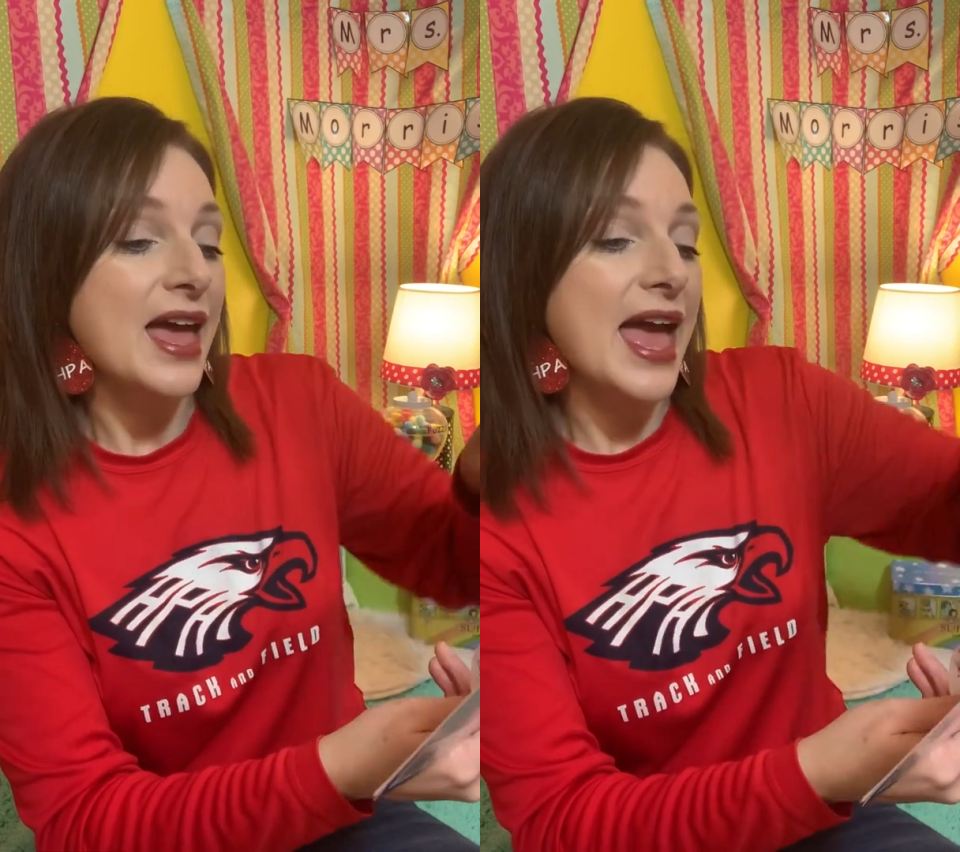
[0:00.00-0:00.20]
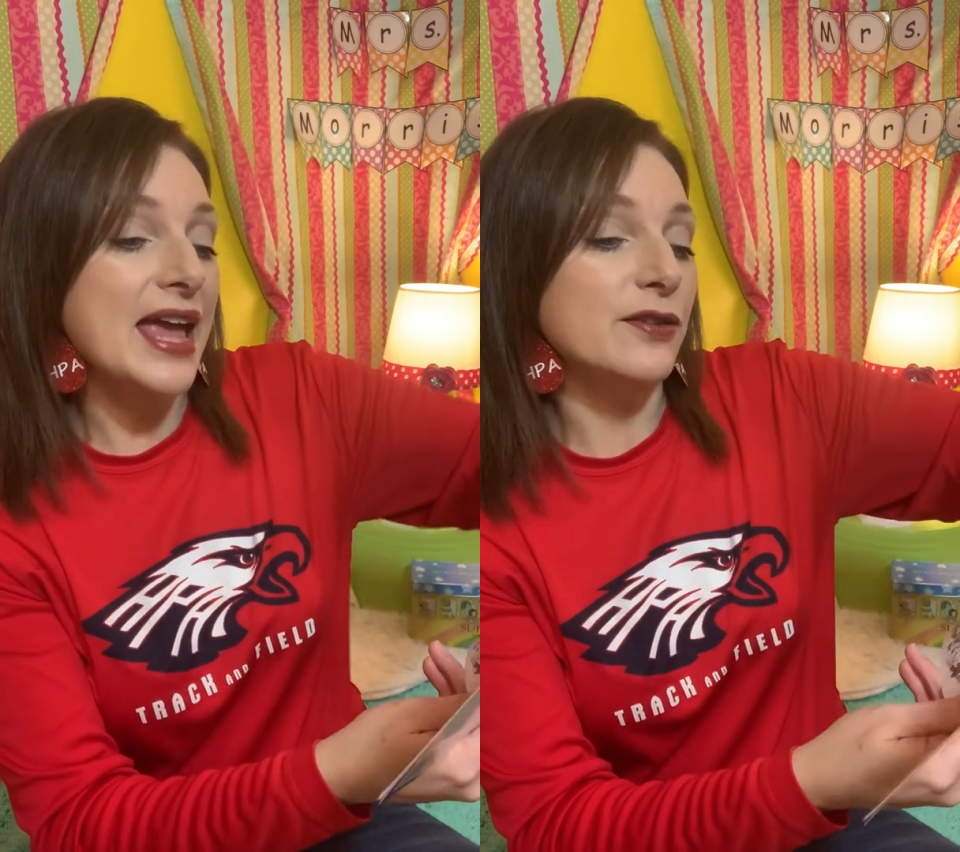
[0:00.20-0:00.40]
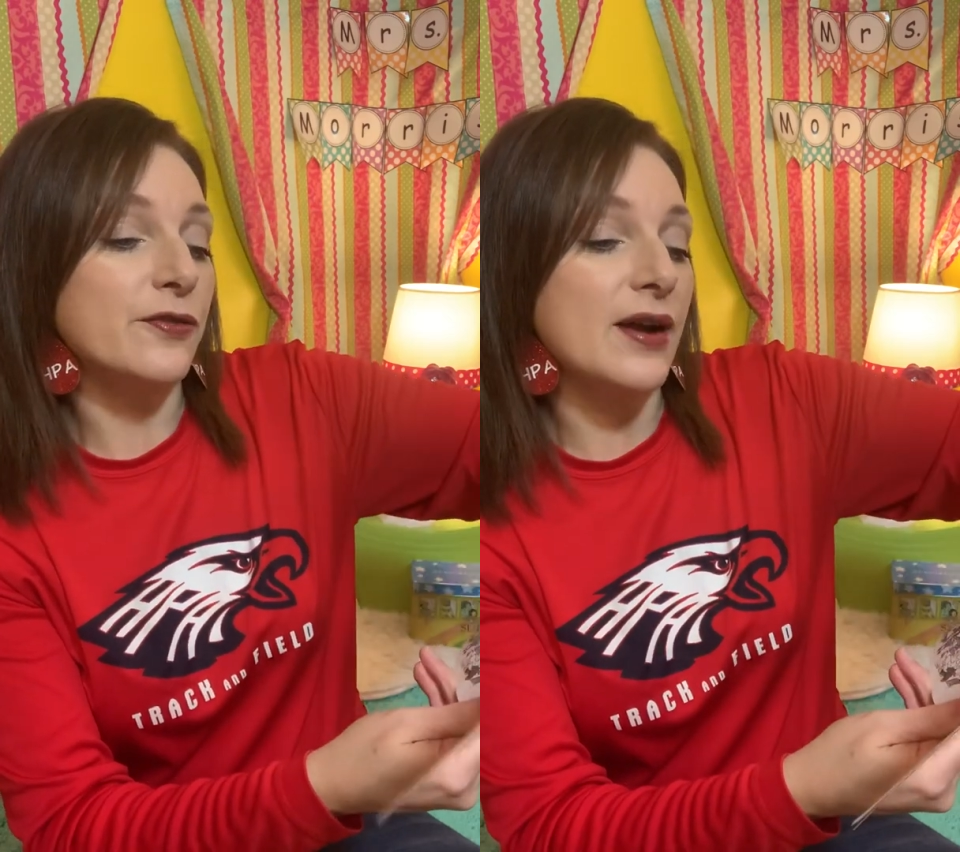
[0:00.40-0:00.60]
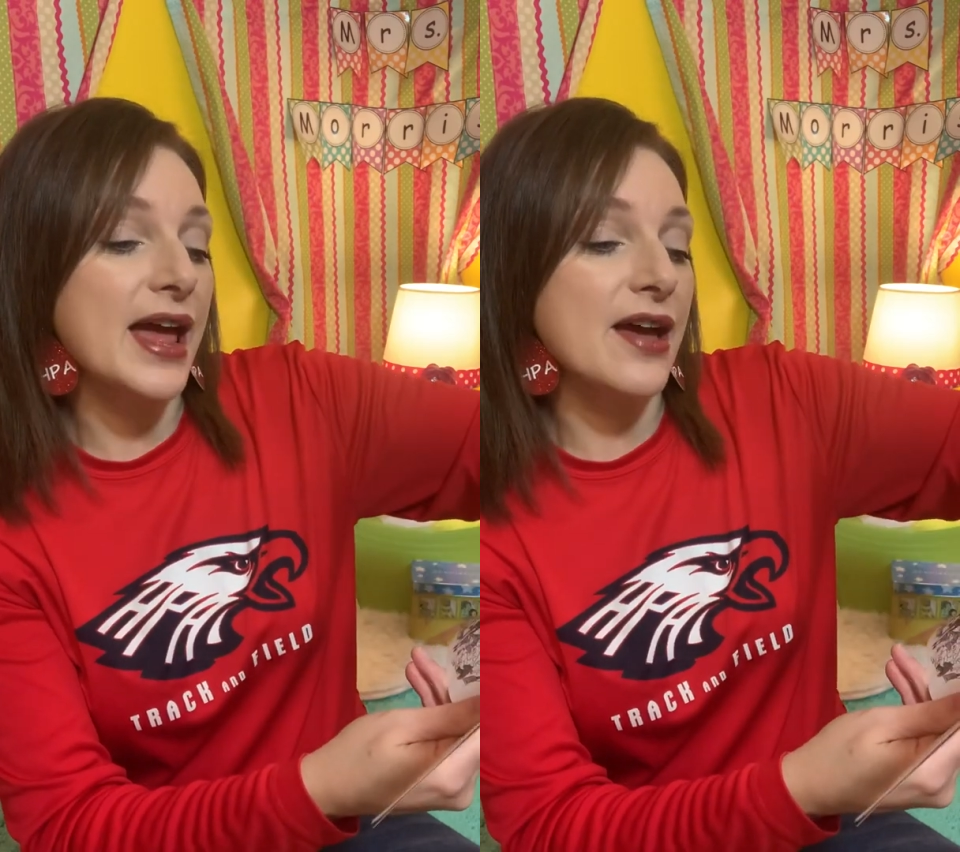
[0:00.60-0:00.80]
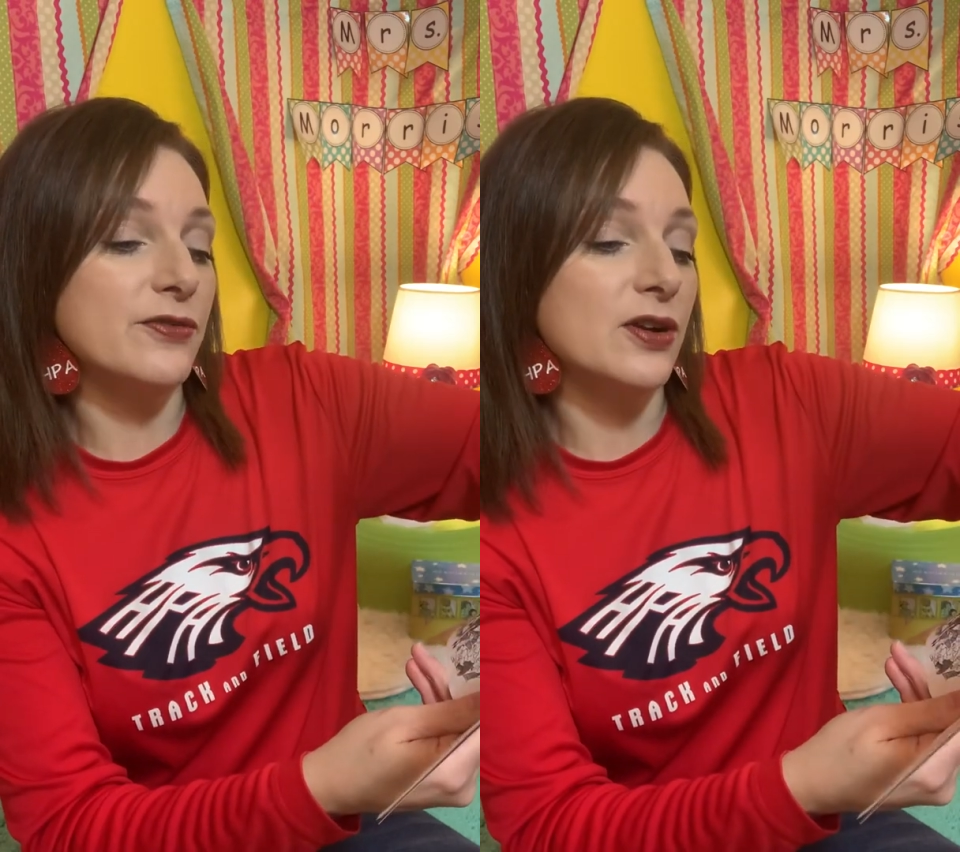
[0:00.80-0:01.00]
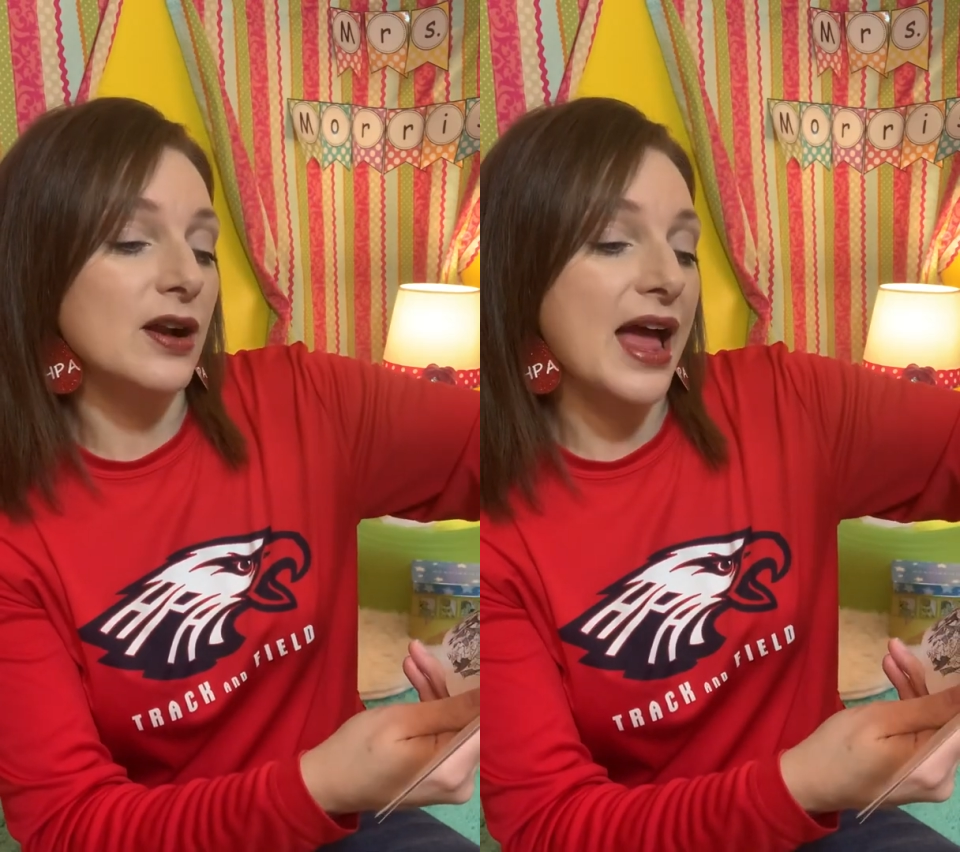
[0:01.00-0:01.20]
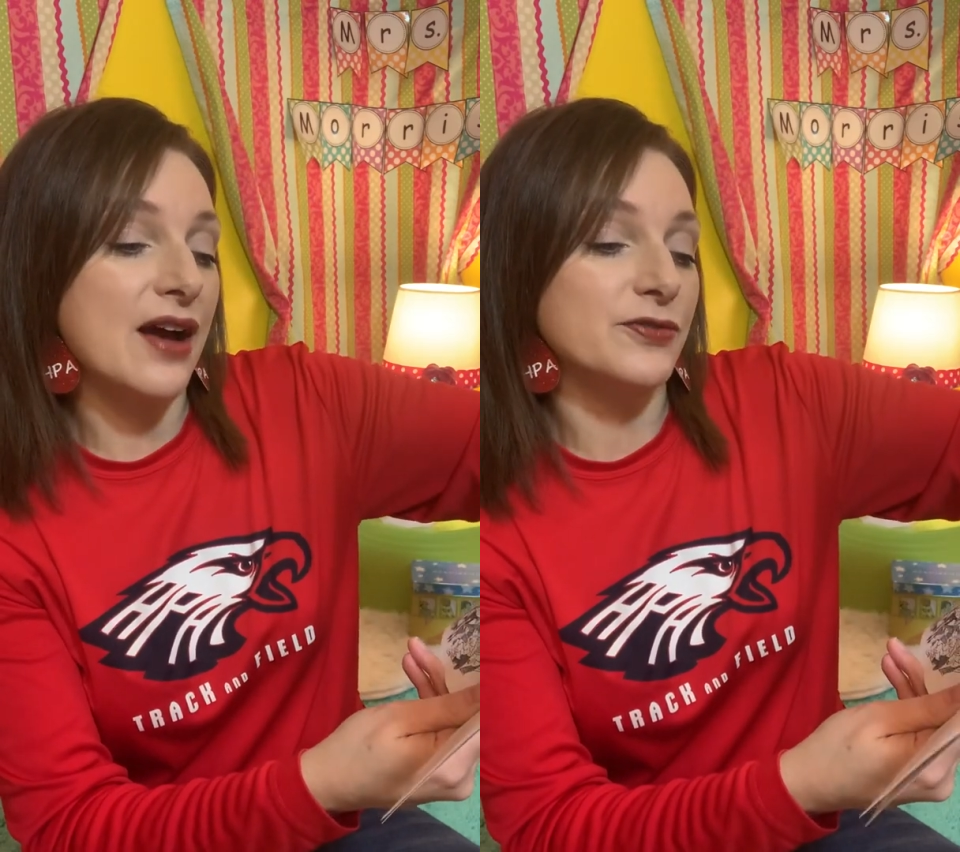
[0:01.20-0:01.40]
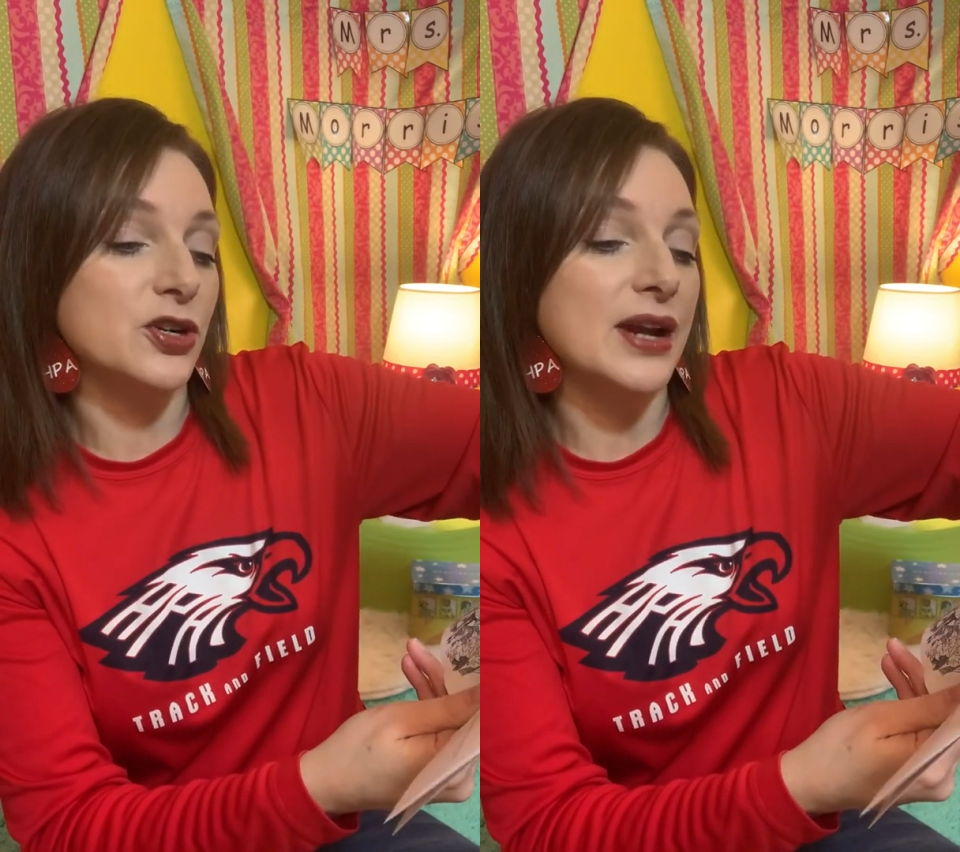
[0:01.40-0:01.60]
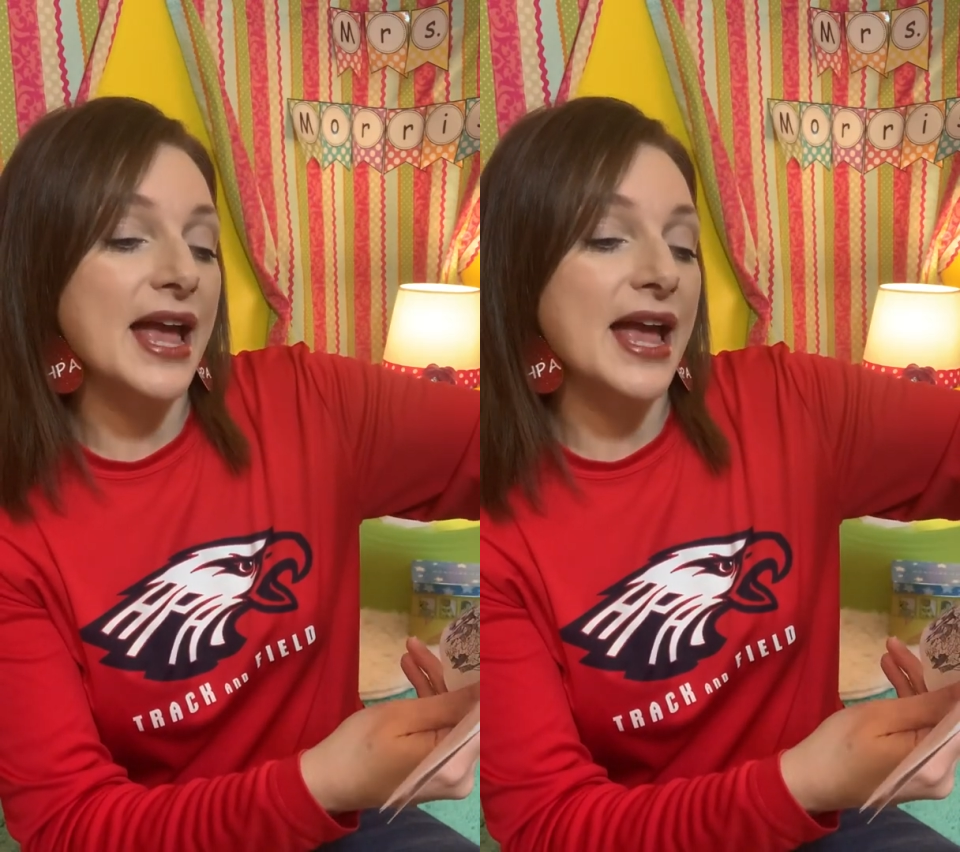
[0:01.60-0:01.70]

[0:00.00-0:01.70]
And forever after,